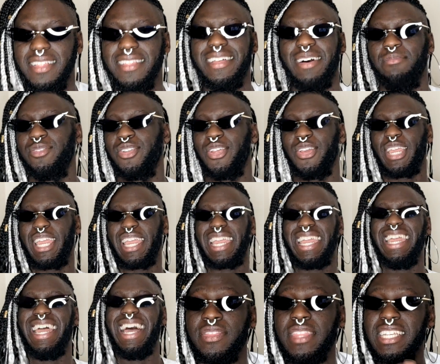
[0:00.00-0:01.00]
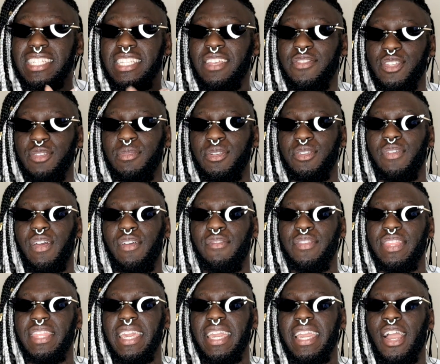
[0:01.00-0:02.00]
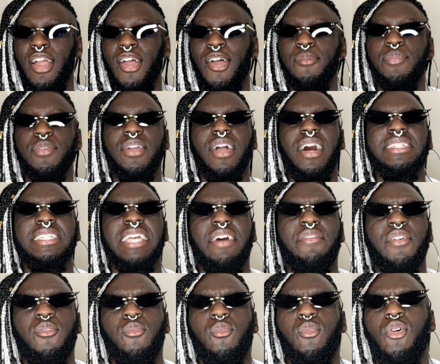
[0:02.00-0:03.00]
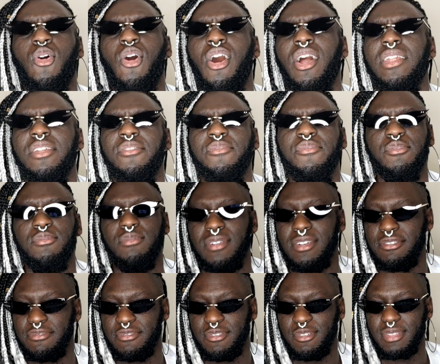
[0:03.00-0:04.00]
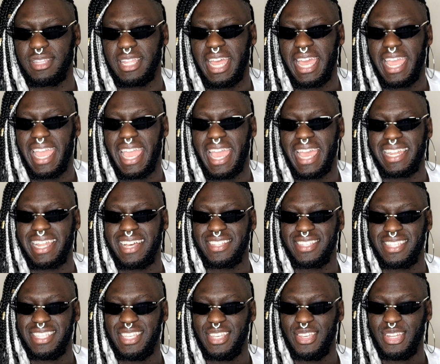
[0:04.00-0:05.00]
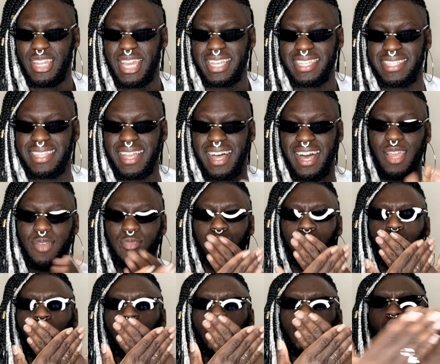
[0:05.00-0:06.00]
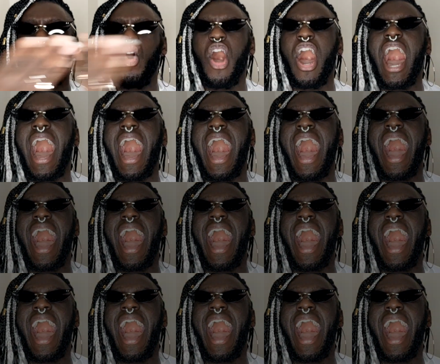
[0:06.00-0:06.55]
I'm joking. Thanks ever so much for everything. Hope you guys have a wonderful day, and I'll see you next time. Mwah!